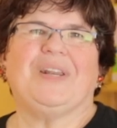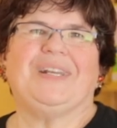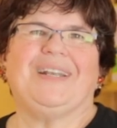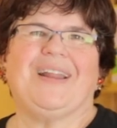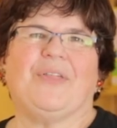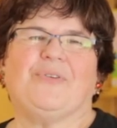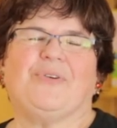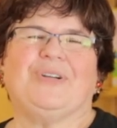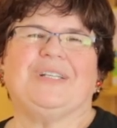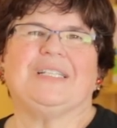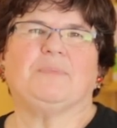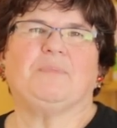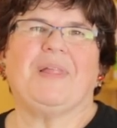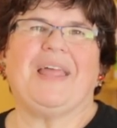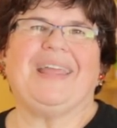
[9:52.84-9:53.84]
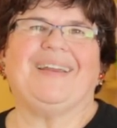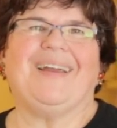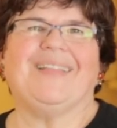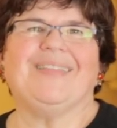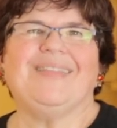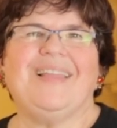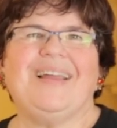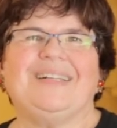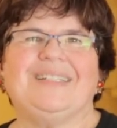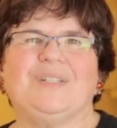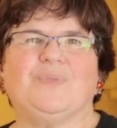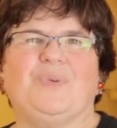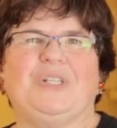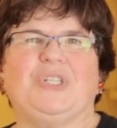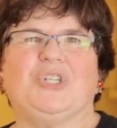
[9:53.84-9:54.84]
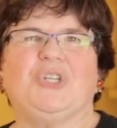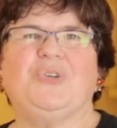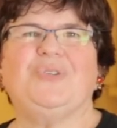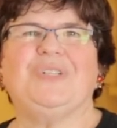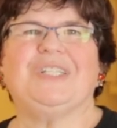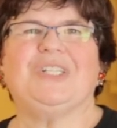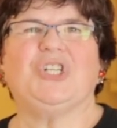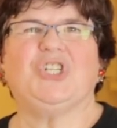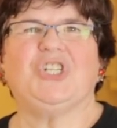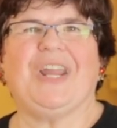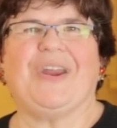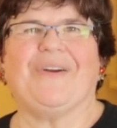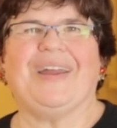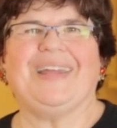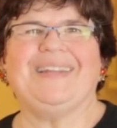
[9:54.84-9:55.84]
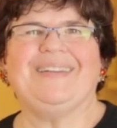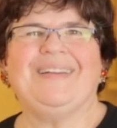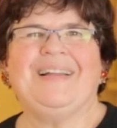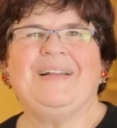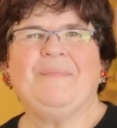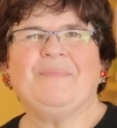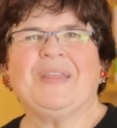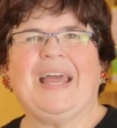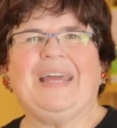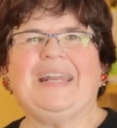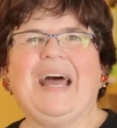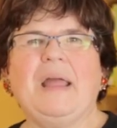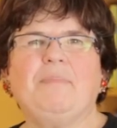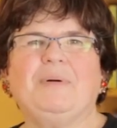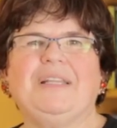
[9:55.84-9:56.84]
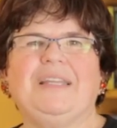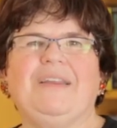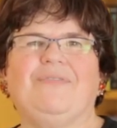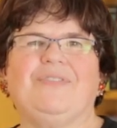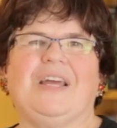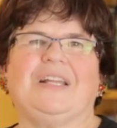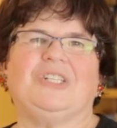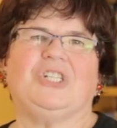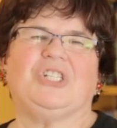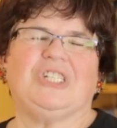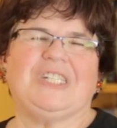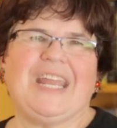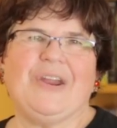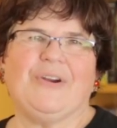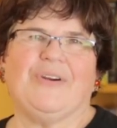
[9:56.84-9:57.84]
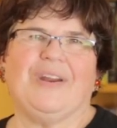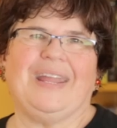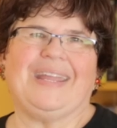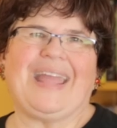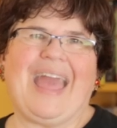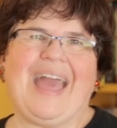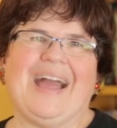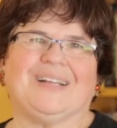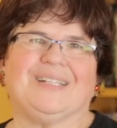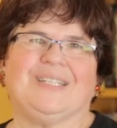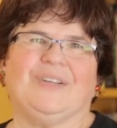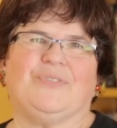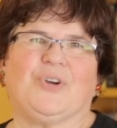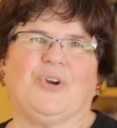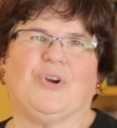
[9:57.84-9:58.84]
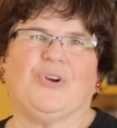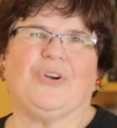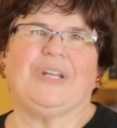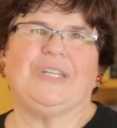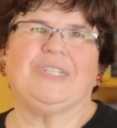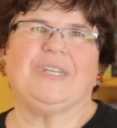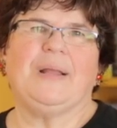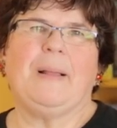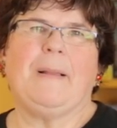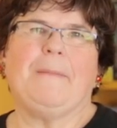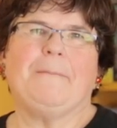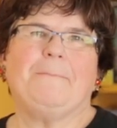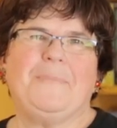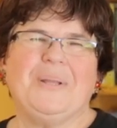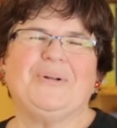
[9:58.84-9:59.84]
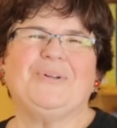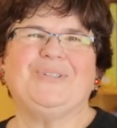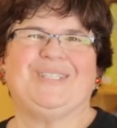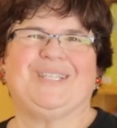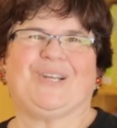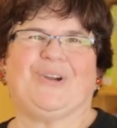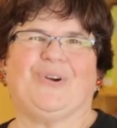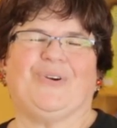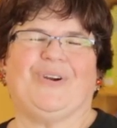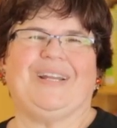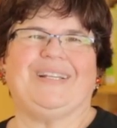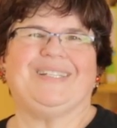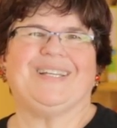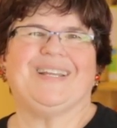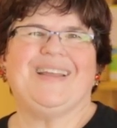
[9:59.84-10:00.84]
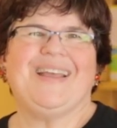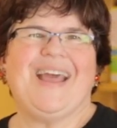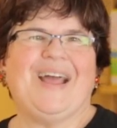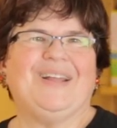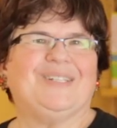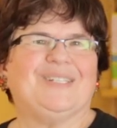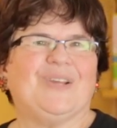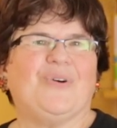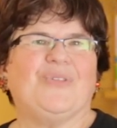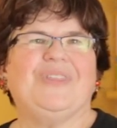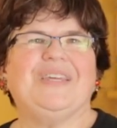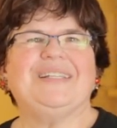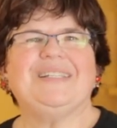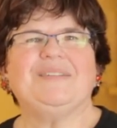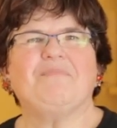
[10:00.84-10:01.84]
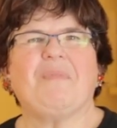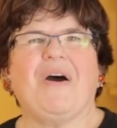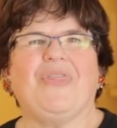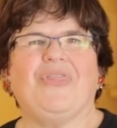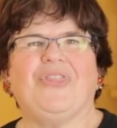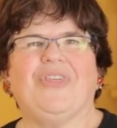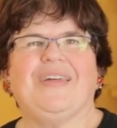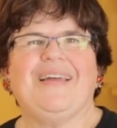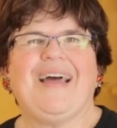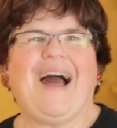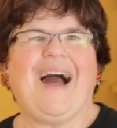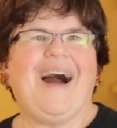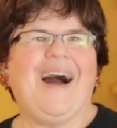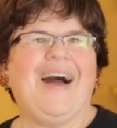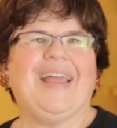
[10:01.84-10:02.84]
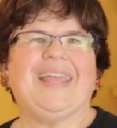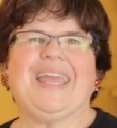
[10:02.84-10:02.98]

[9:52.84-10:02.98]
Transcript: one another are displaying unless we choose to share it. And I believe that sharing acts of courage builds courage. And so this month, I